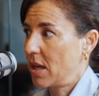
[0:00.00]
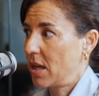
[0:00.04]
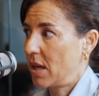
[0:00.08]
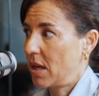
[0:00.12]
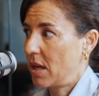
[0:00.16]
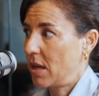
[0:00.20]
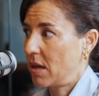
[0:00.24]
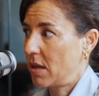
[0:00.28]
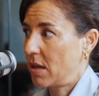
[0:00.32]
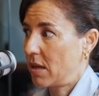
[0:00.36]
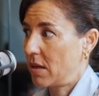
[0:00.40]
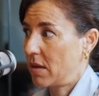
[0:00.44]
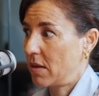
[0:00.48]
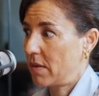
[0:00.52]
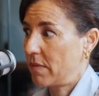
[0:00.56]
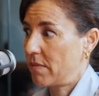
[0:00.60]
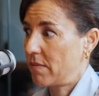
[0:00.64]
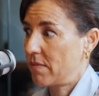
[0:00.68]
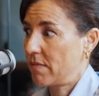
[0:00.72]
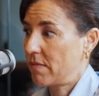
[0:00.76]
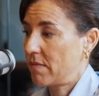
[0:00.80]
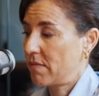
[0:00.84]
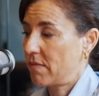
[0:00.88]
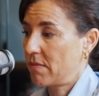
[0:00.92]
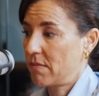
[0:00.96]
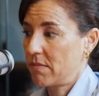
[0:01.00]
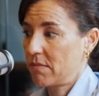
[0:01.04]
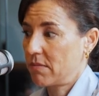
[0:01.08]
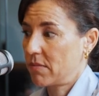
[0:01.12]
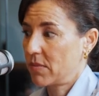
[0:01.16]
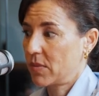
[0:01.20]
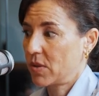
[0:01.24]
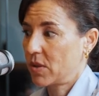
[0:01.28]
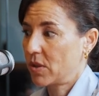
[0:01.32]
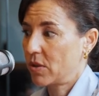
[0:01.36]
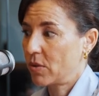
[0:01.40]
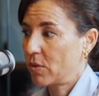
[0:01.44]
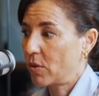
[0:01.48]

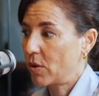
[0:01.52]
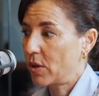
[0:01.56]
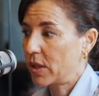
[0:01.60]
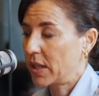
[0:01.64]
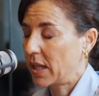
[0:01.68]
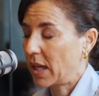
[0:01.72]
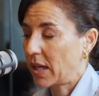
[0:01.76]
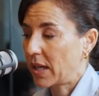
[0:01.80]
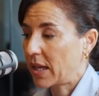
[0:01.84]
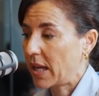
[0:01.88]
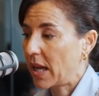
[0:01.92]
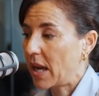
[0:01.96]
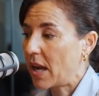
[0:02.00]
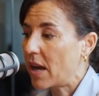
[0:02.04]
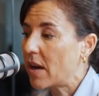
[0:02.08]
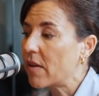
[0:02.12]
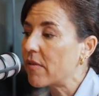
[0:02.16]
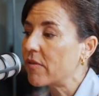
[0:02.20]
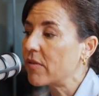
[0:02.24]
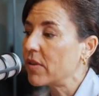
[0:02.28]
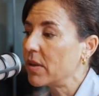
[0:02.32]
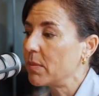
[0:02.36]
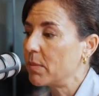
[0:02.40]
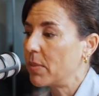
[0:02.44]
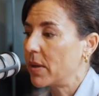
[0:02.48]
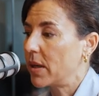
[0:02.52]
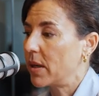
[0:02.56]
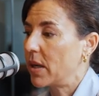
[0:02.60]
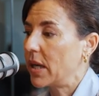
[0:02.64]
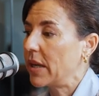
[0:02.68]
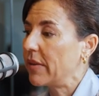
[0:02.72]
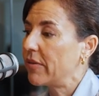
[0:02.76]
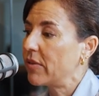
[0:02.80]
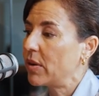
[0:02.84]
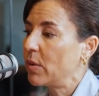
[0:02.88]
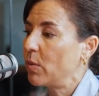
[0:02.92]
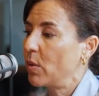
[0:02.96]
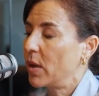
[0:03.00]
Like
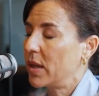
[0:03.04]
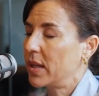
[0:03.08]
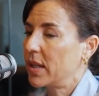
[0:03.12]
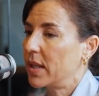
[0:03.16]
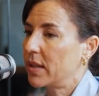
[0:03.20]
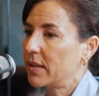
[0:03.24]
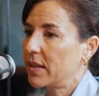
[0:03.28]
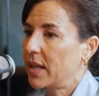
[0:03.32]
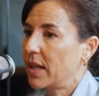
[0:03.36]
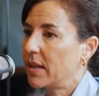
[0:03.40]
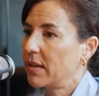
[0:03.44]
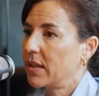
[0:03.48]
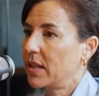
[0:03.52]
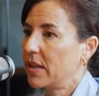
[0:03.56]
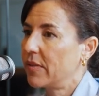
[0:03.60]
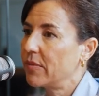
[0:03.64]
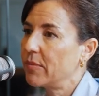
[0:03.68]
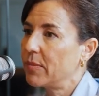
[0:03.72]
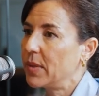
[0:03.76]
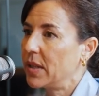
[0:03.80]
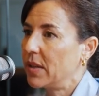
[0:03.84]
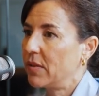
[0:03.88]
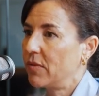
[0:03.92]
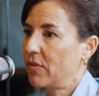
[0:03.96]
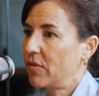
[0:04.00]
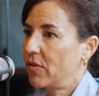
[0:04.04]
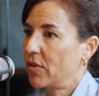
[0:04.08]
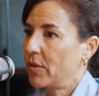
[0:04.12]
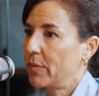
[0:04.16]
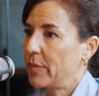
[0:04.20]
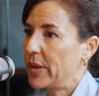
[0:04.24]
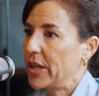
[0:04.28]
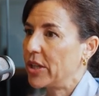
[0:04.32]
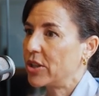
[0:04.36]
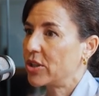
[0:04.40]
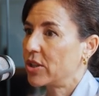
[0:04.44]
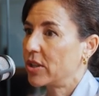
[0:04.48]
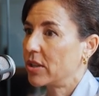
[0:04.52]
everyone that can give me
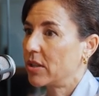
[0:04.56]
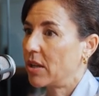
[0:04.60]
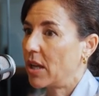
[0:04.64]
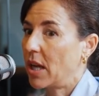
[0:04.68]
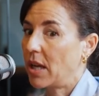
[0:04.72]
information.